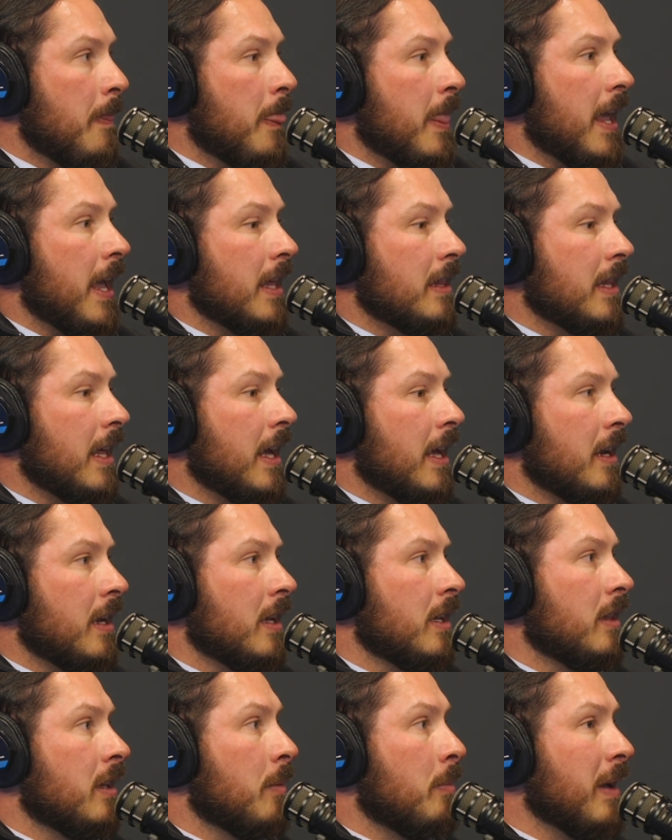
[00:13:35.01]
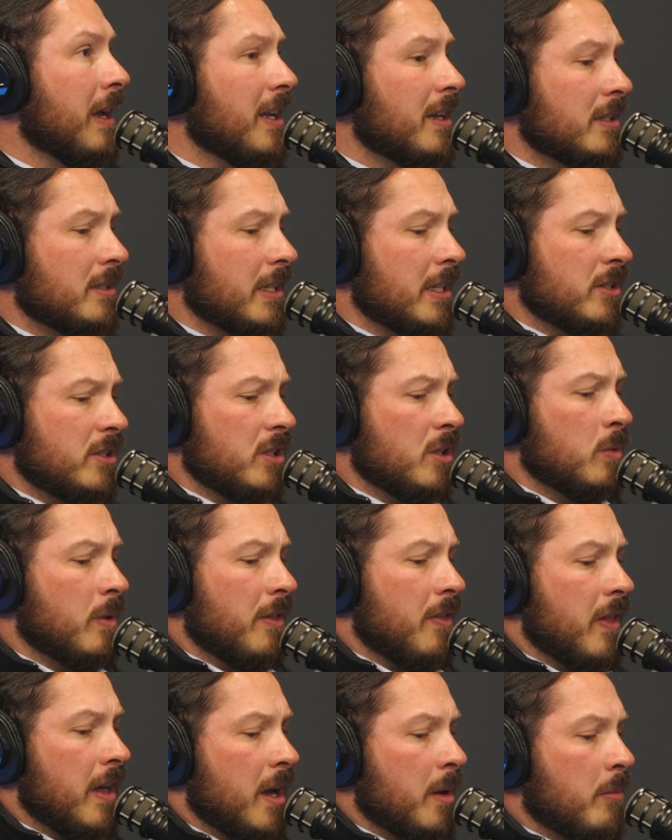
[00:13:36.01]
And then the biggest issue
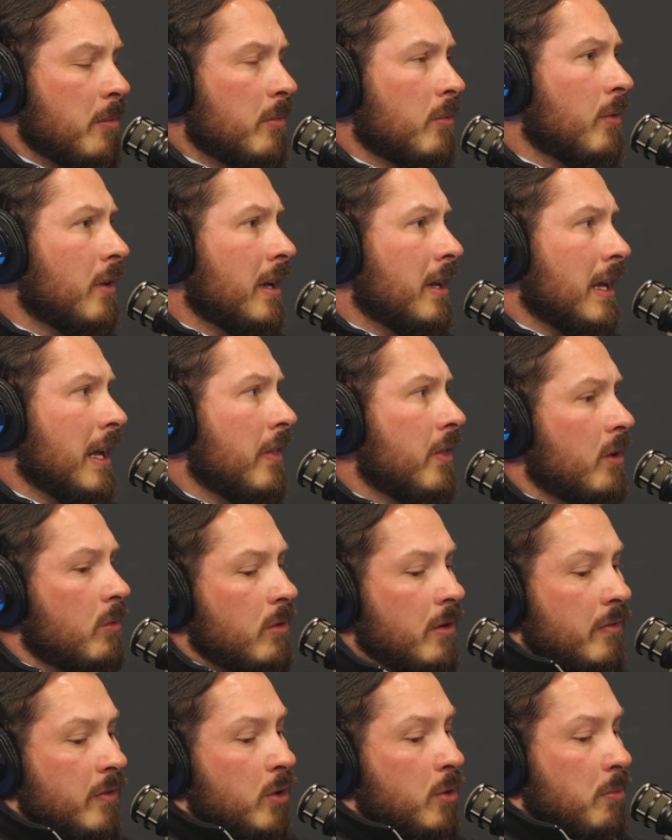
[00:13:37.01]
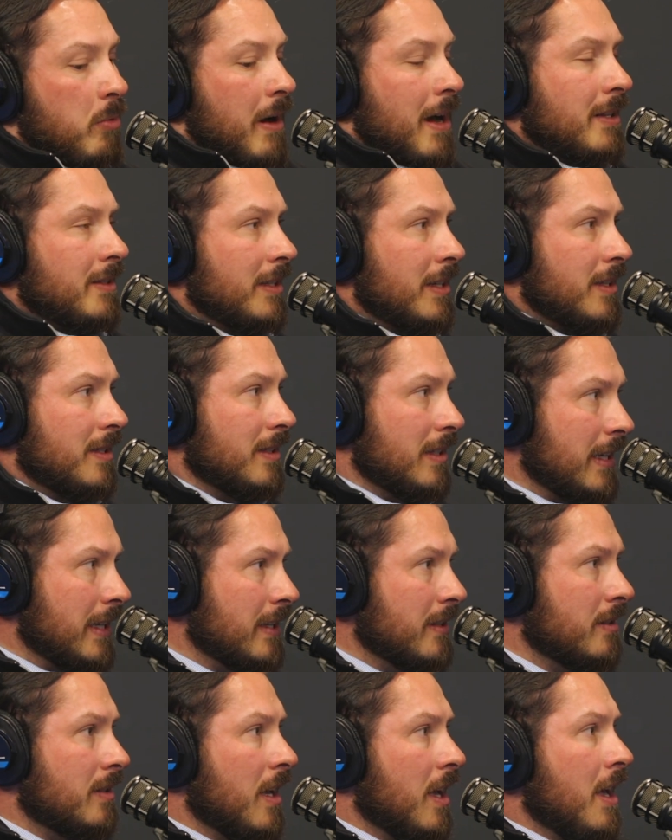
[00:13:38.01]
with them in their review process
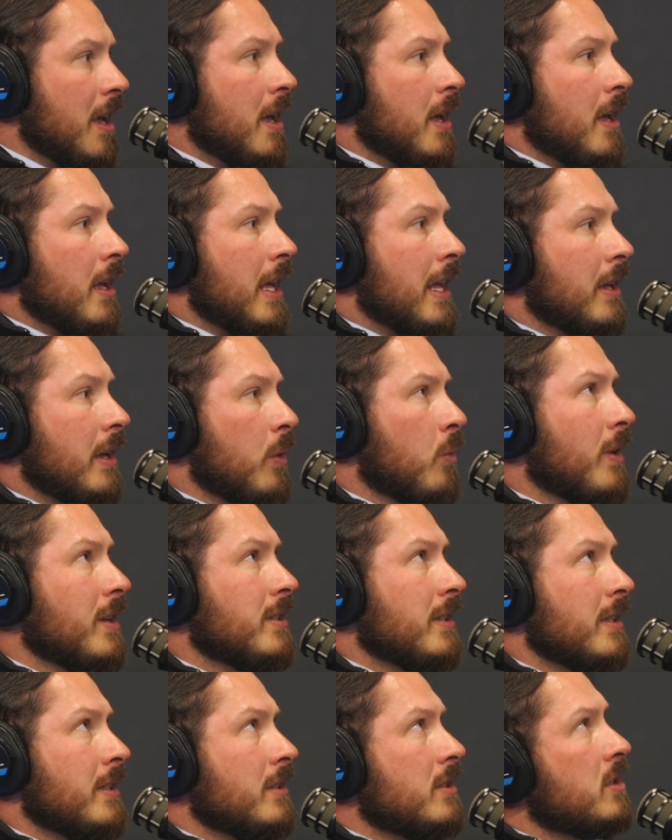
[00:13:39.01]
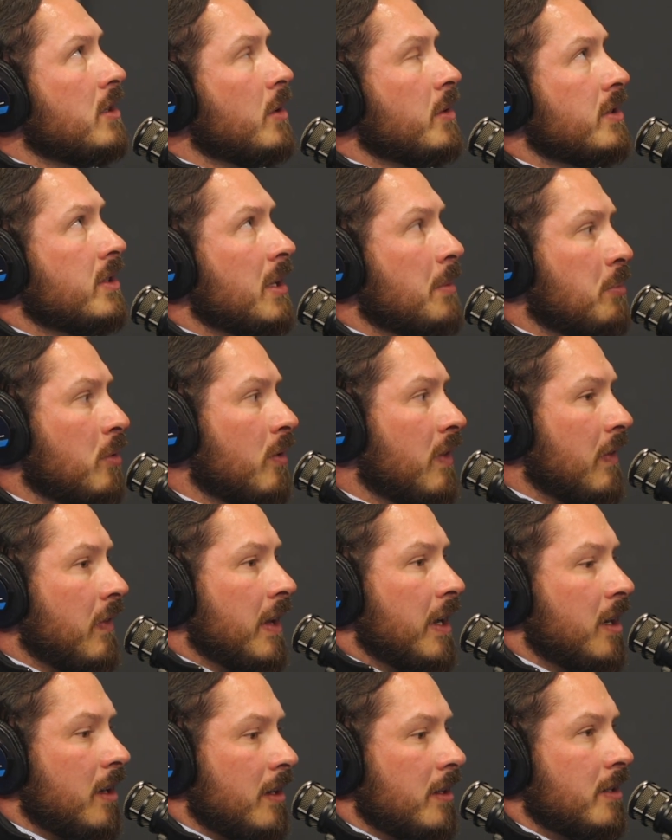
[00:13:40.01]
is it wasn't so simple that
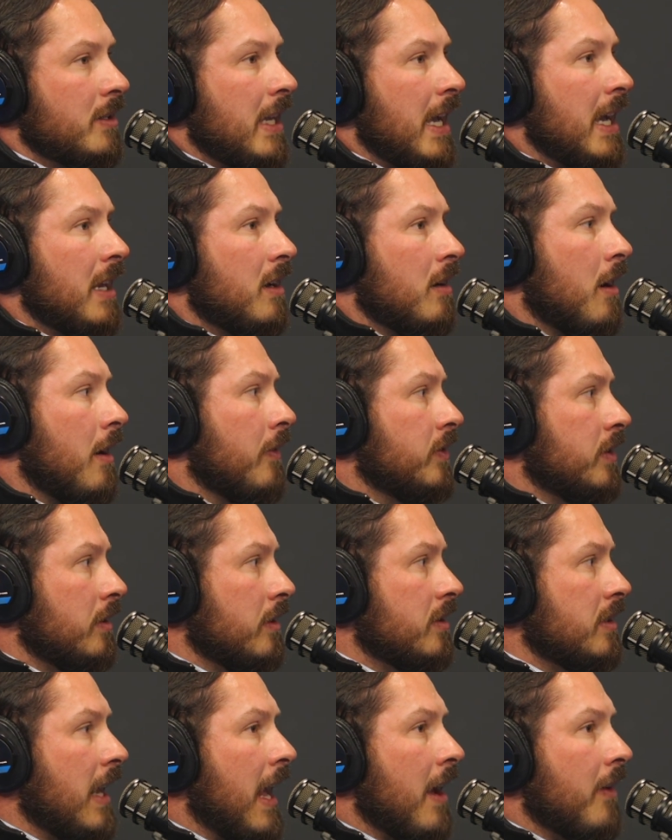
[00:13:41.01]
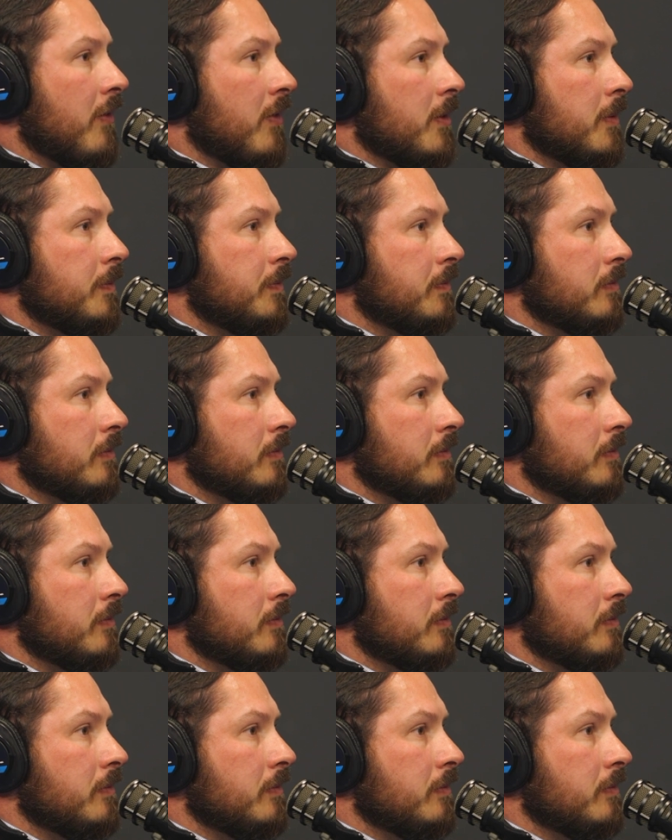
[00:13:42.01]
they couldn't just hand it off to their staff.